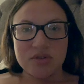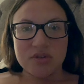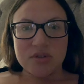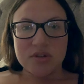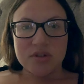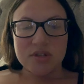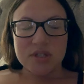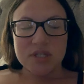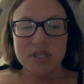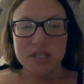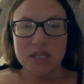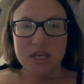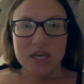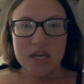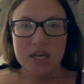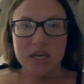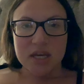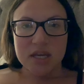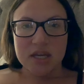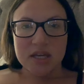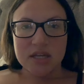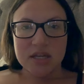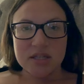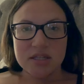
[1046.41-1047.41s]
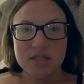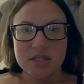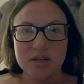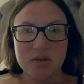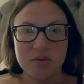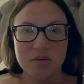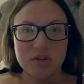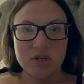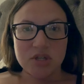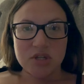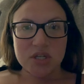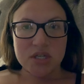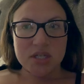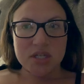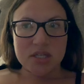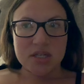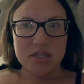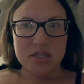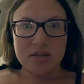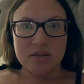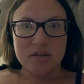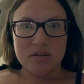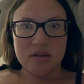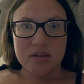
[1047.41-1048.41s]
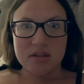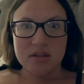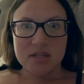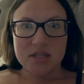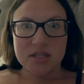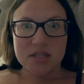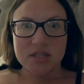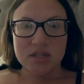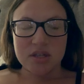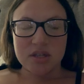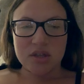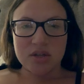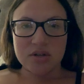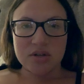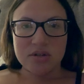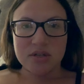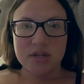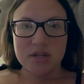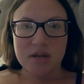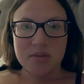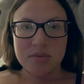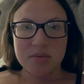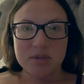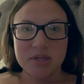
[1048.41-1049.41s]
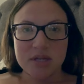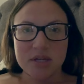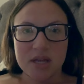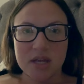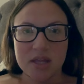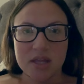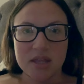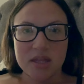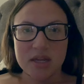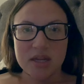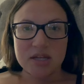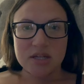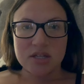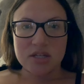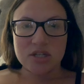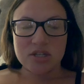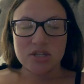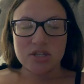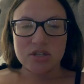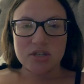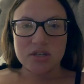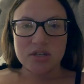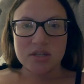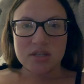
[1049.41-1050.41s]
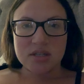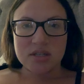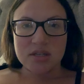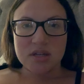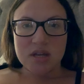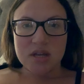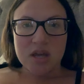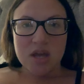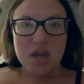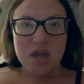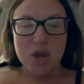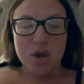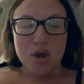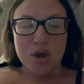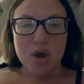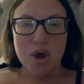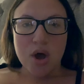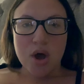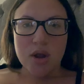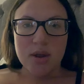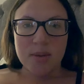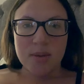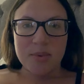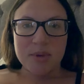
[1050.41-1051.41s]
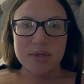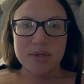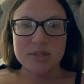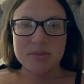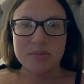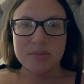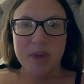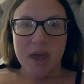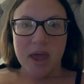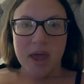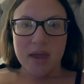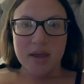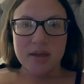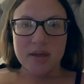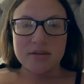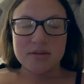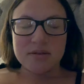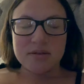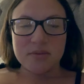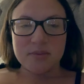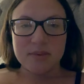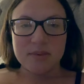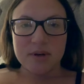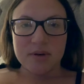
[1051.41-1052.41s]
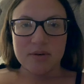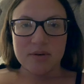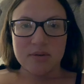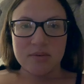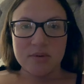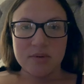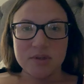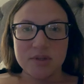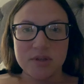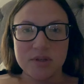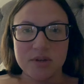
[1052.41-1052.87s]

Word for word: slick. So it just, this is the third time today that it's just gone up his back, so we don't know what to